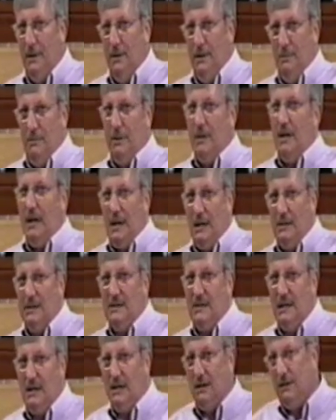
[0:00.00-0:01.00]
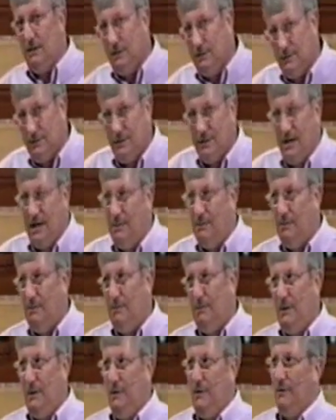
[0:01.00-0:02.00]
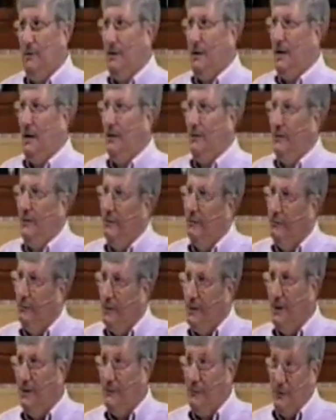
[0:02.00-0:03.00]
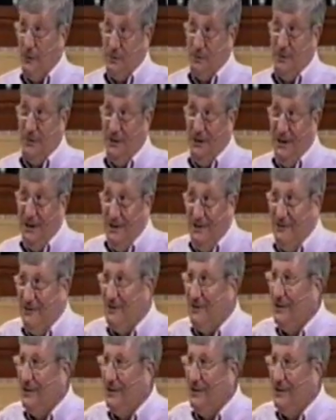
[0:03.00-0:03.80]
but I can tell that I'm nearer now than when I first believed,